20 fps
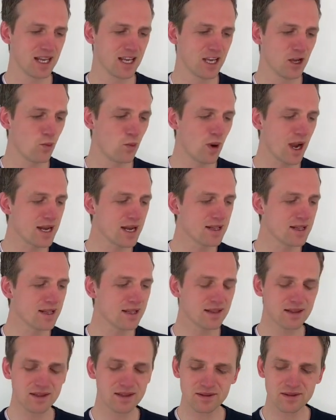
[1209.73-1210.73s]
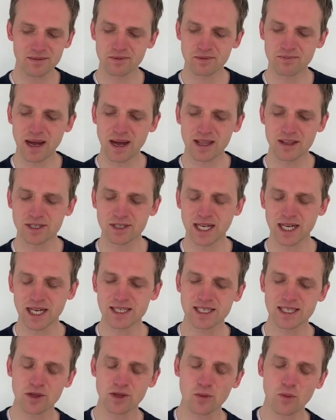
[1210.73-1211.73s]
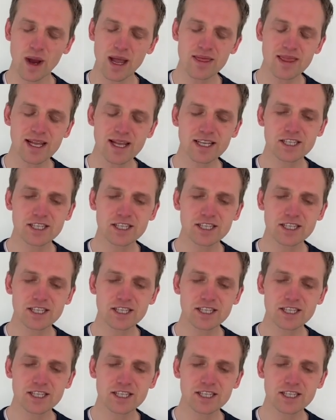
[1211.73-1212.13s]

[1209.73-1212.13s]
When Matthew tells us that when they